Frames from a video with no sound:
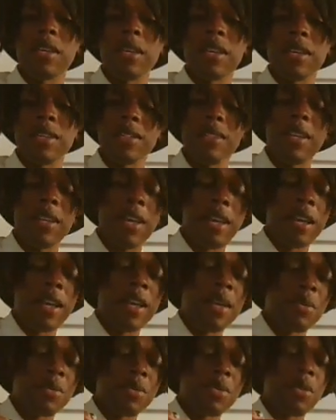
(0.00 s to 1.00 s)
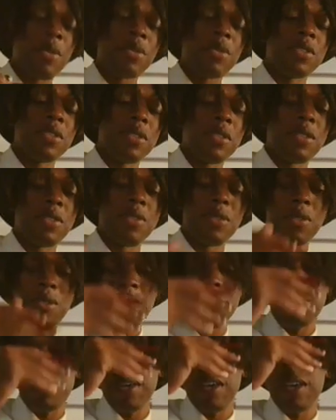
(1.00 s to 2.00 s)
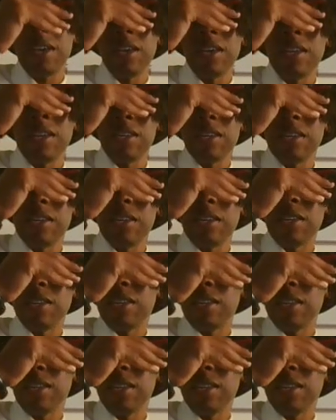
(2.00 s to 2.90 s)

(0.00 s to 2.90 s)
Like I said, I was going to the group, and